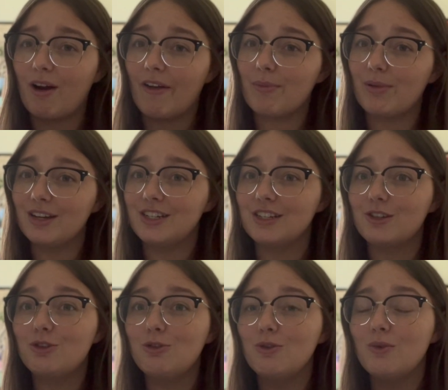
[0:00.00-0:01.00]
all the plushies
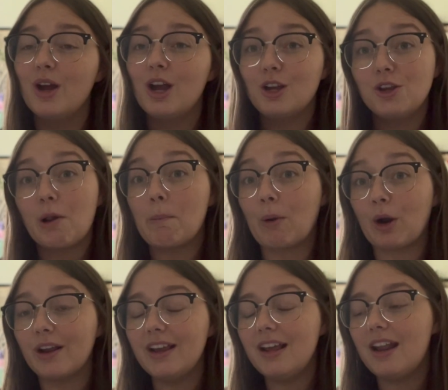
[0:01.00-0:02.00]
to your
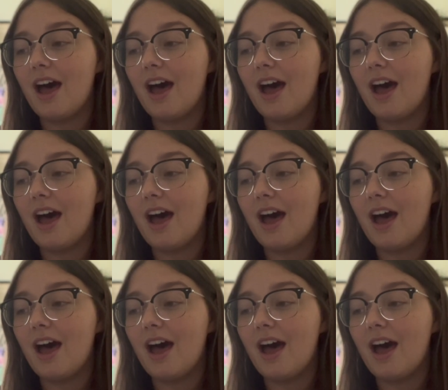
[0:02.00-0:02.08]
market.